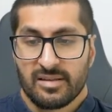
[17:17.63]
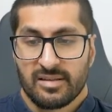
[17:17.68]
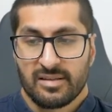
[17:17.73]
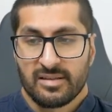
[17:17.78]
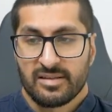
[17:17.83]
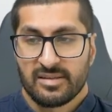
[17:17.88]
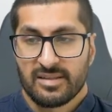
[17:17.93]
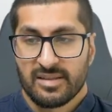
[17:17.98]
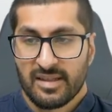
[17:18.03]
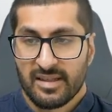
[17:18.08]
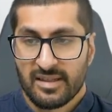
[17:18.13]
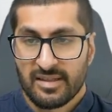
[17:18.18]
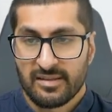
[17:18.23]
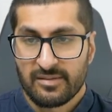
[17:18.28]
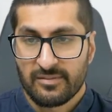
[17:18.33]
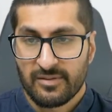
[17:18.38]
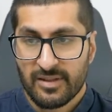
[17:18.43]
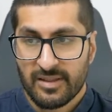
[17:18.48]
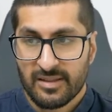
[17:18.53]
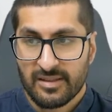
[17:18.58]

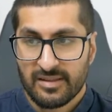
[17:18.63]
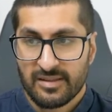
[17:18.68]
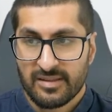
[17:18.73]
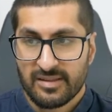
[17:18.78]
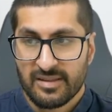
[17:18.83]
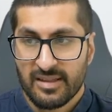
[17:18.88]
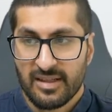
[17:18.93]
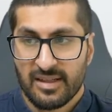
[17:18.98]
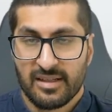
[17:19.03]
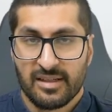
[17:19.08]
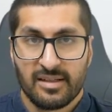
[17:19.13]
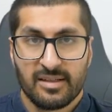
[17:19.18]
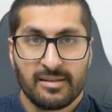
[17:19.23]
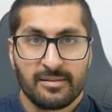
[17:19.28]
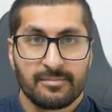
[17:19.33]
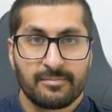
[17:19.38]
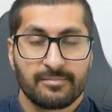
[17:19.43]
save and sync.